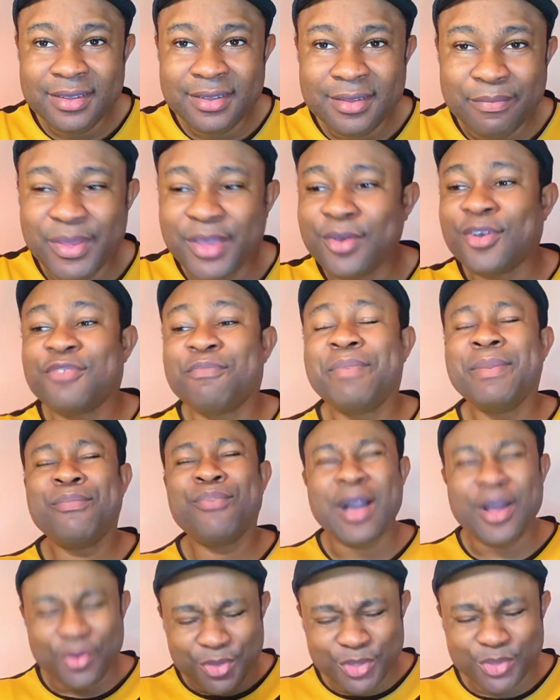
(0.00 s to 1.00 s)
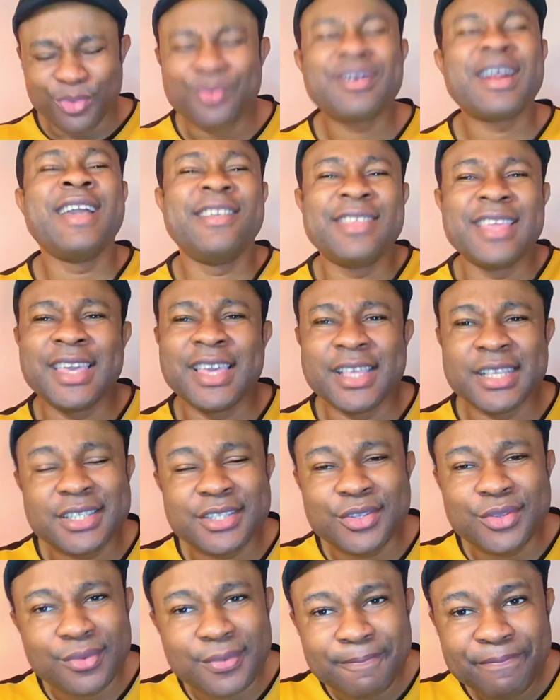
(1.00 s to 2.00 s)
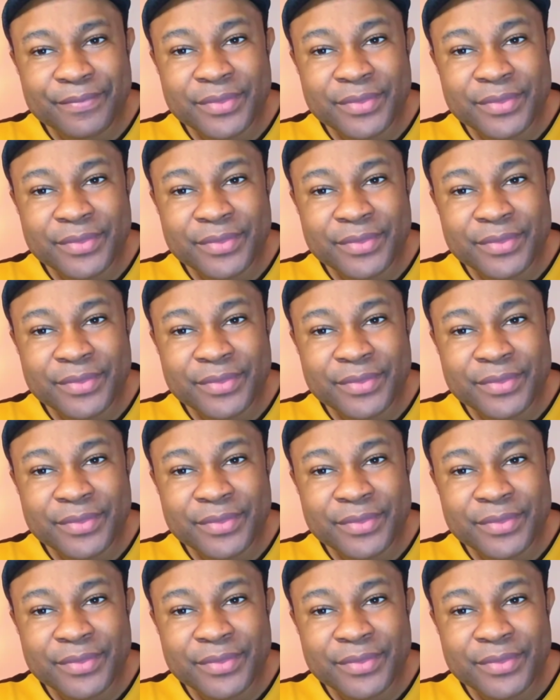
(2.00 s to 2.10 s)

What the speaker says: because people are going to rise against you.